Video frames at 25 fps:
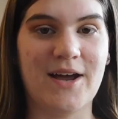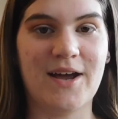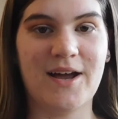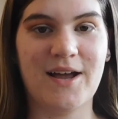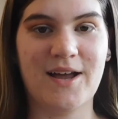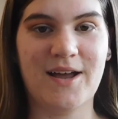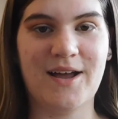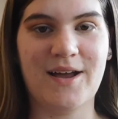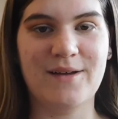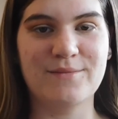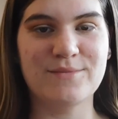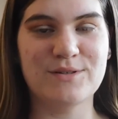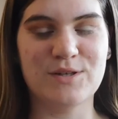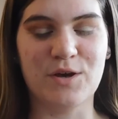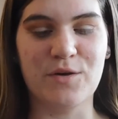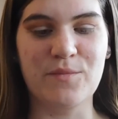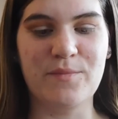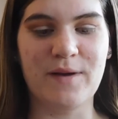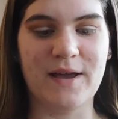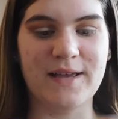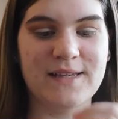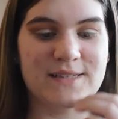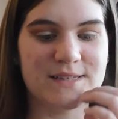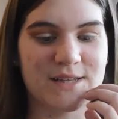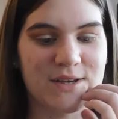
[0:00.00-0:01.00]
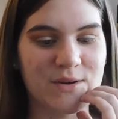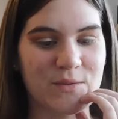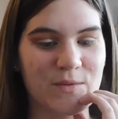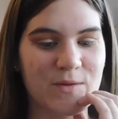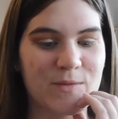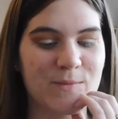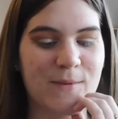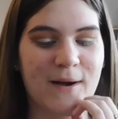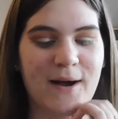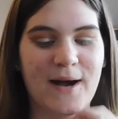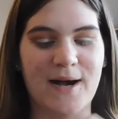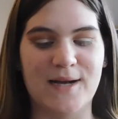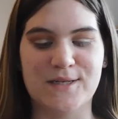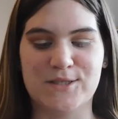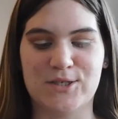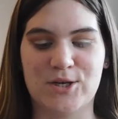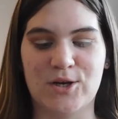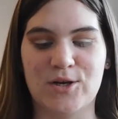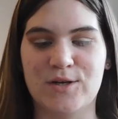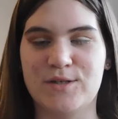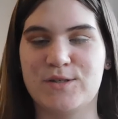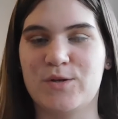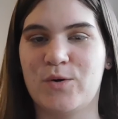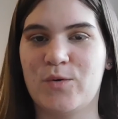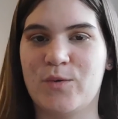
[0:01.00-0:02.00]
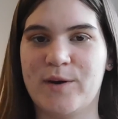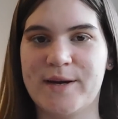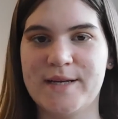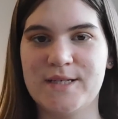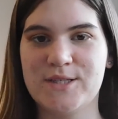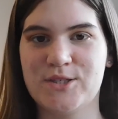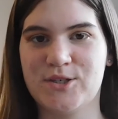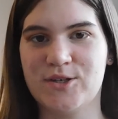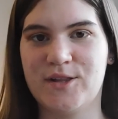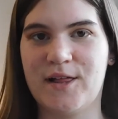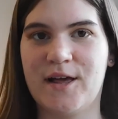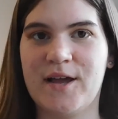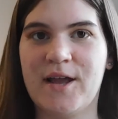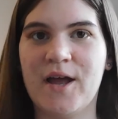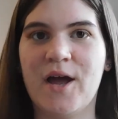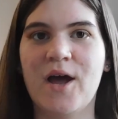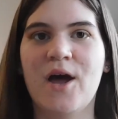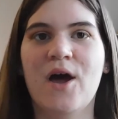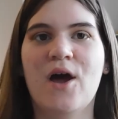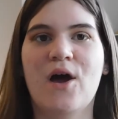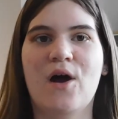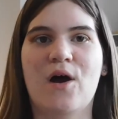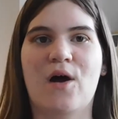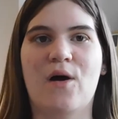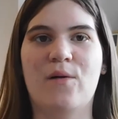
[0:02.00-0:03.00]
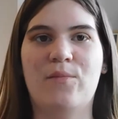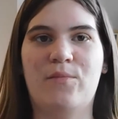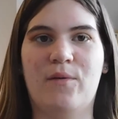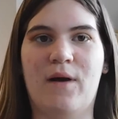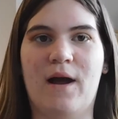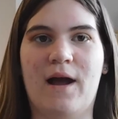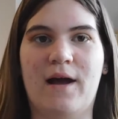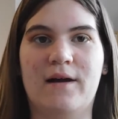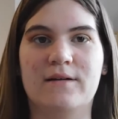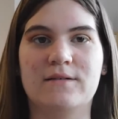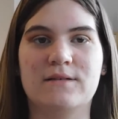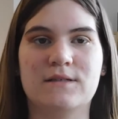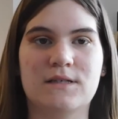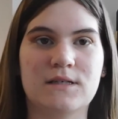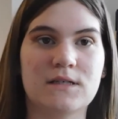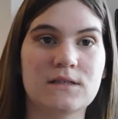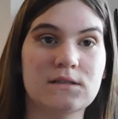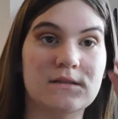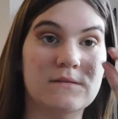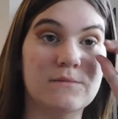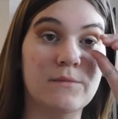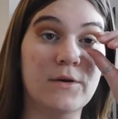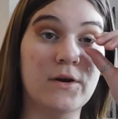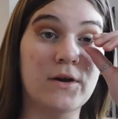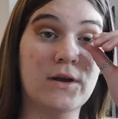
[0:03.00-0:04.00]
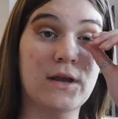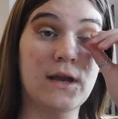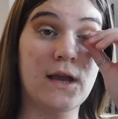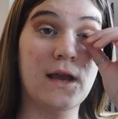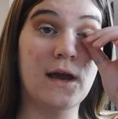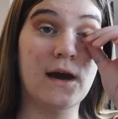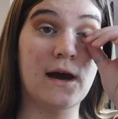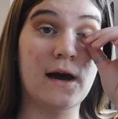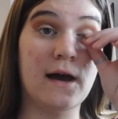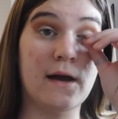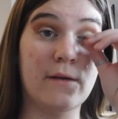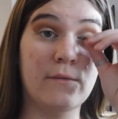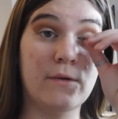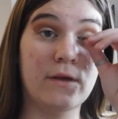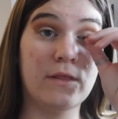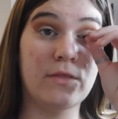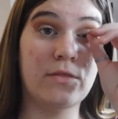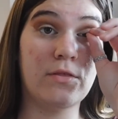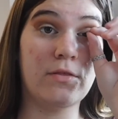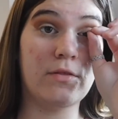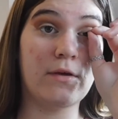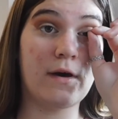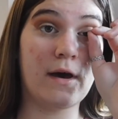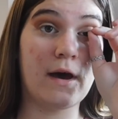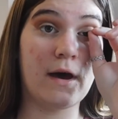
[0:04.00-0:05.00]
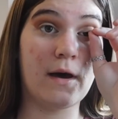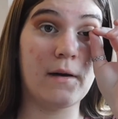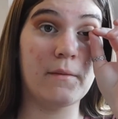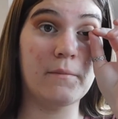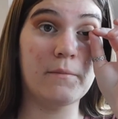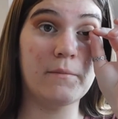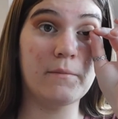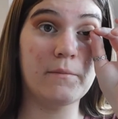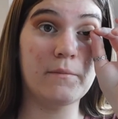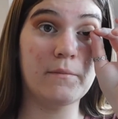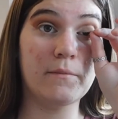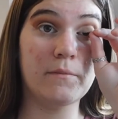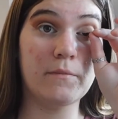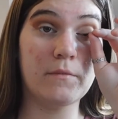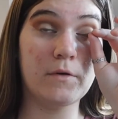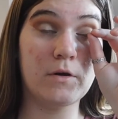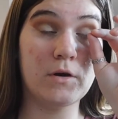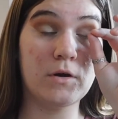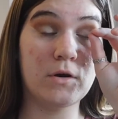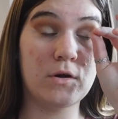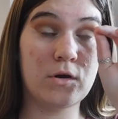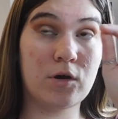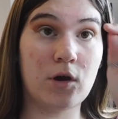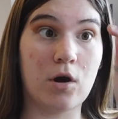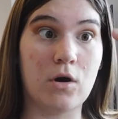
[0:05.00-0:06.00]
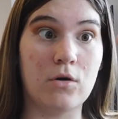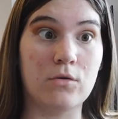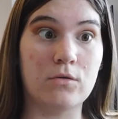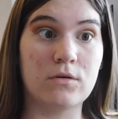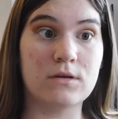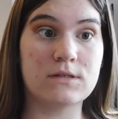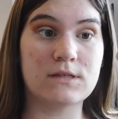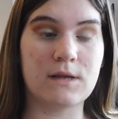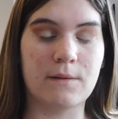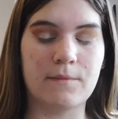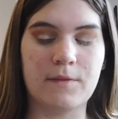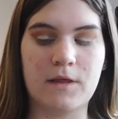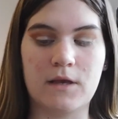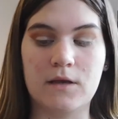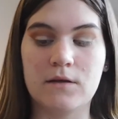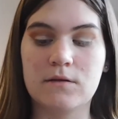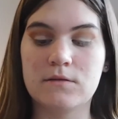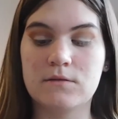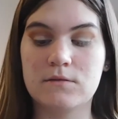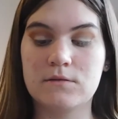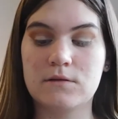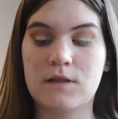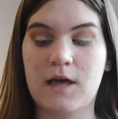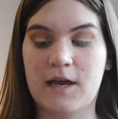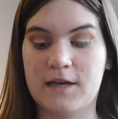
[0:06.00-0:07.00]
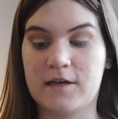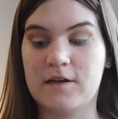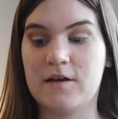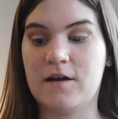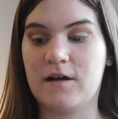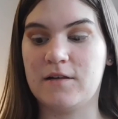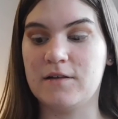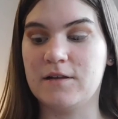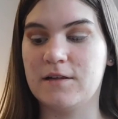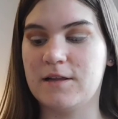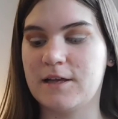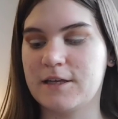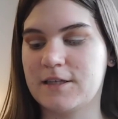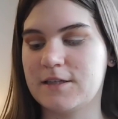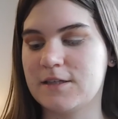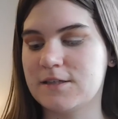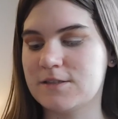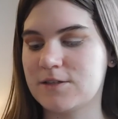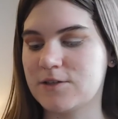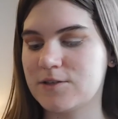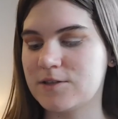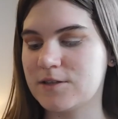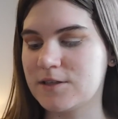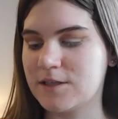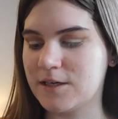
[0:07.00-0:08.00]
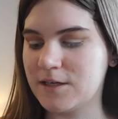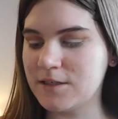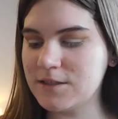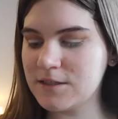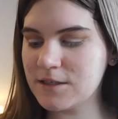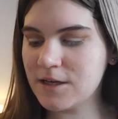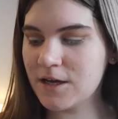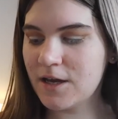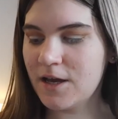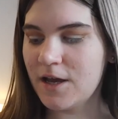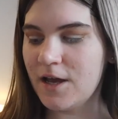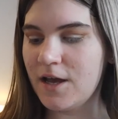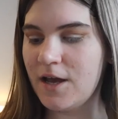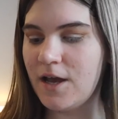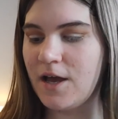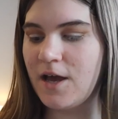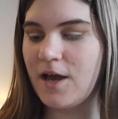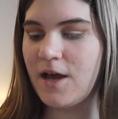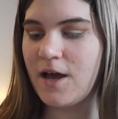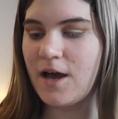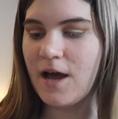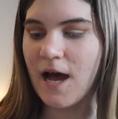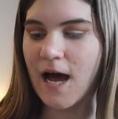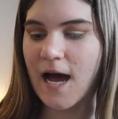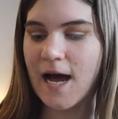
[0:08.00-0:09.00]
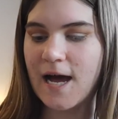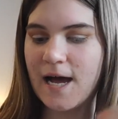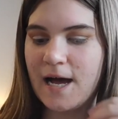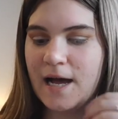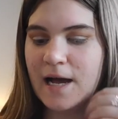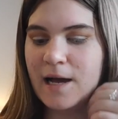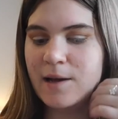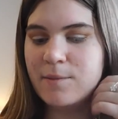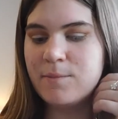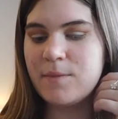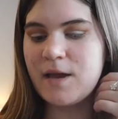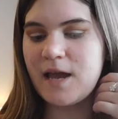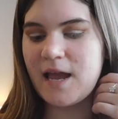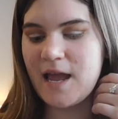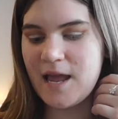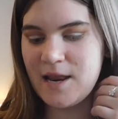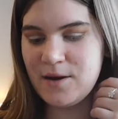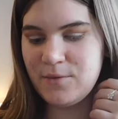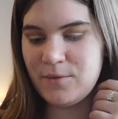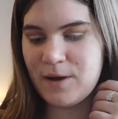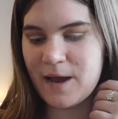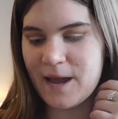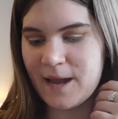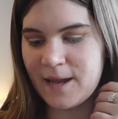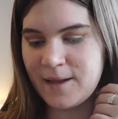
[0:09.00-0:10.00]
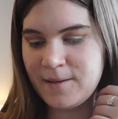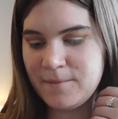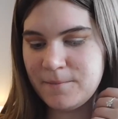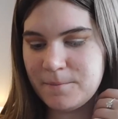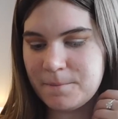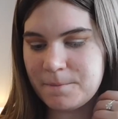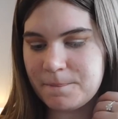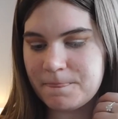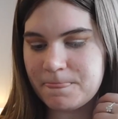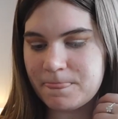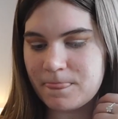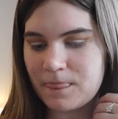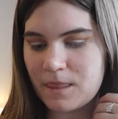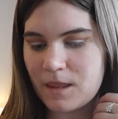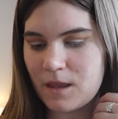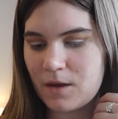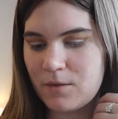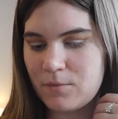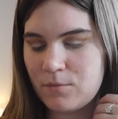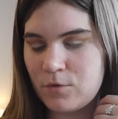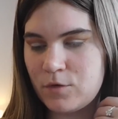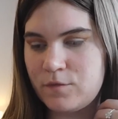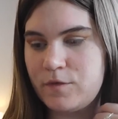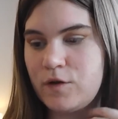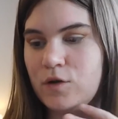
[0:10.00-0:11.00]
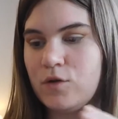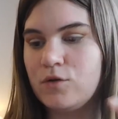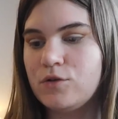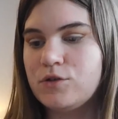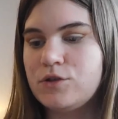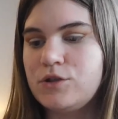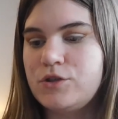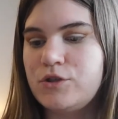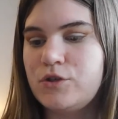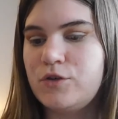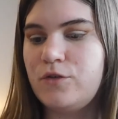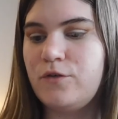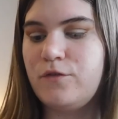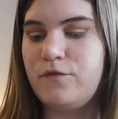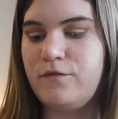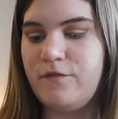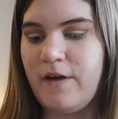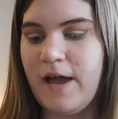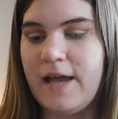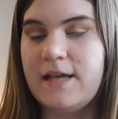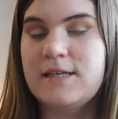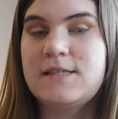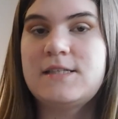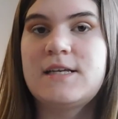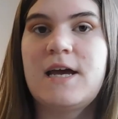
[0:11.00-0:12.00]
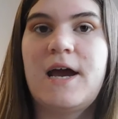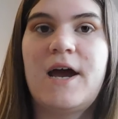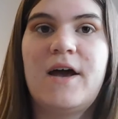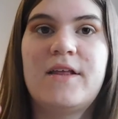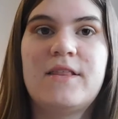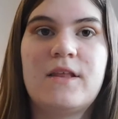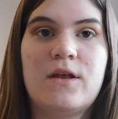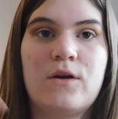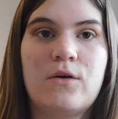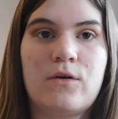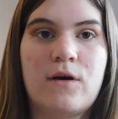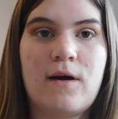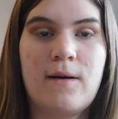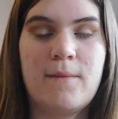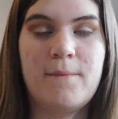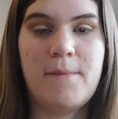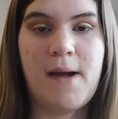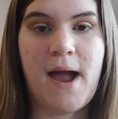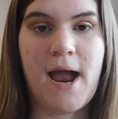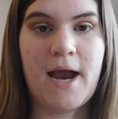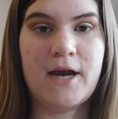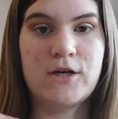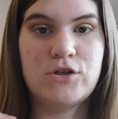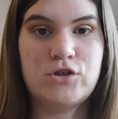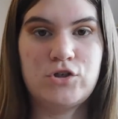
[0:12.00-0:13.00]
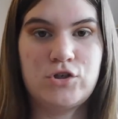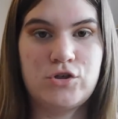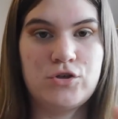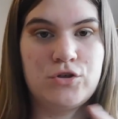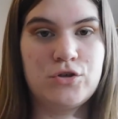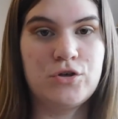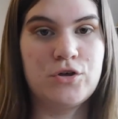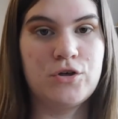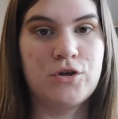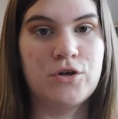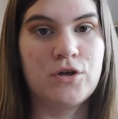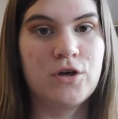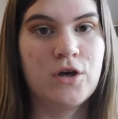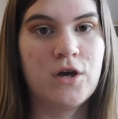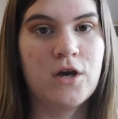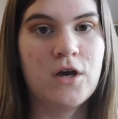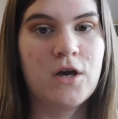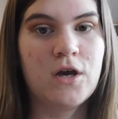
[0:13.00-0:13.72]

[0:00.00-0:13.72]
I'm so basic with my eyeshadows, always do like a brown smoky eye with gold or something, like a colour like this on the lid. Anyway, moving on to the face now, and then I'll come back to